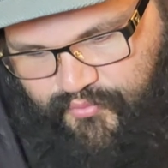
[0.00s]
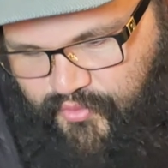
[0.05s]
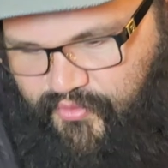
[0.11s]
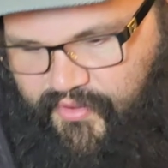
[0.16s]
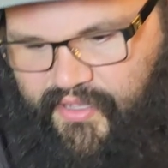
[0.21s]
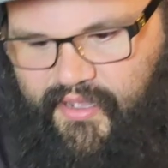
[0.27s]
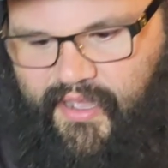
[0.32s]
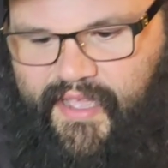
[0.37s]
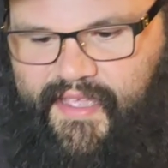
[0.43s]

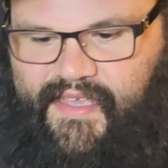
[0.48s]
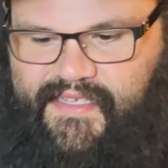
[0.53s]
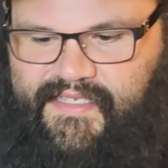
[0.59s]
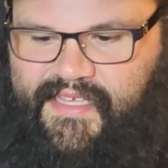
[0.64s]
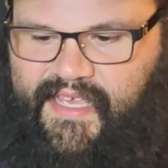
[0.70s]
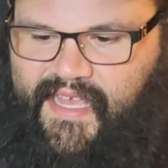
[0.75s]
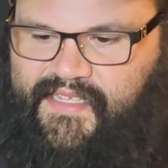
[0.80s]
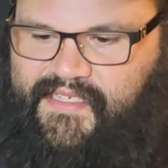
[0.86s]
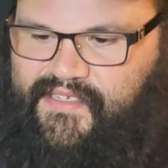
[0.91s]
really like
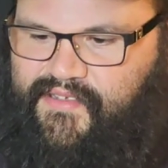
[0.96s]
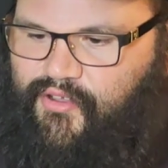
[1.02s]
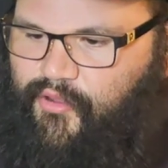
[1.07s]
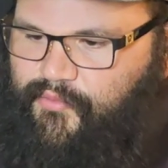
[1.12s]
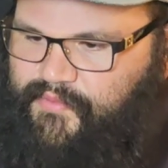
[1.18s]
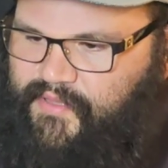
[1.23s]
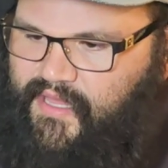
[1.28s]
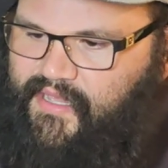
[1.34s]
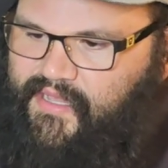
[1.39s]
his head
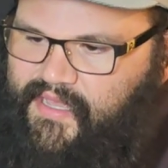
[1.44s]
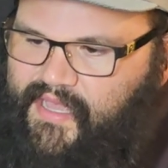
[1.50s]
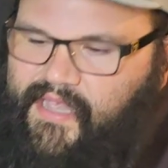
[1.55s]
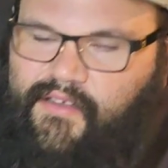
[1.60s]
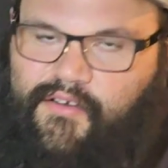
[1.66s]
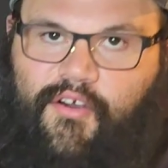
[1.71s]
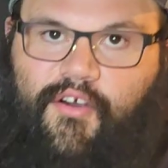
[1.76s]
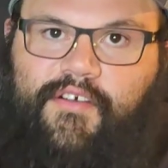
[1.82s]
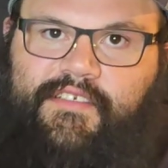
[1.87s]
sculpt.
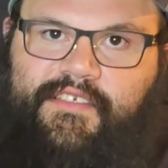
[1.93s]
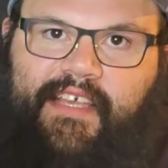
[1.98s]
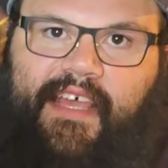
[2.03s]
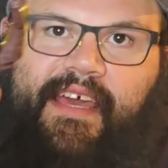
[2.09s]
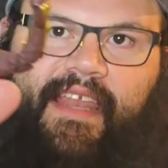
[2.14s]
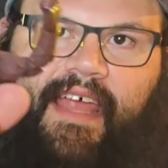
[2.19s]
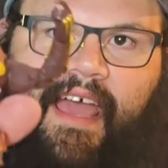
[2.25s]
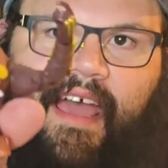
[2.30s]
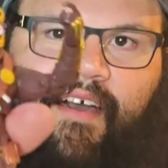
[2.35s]
It looks
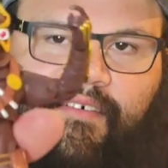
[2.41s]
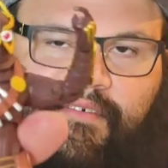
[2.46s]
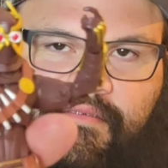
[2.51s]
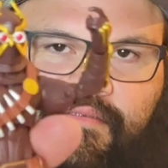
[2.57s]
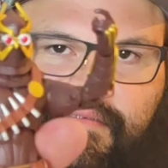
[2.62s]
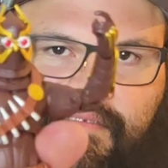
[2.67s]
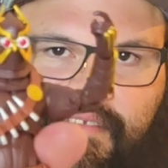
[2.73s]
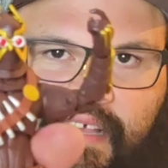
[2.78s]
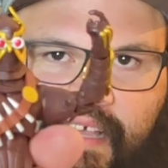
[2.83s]
like an owl.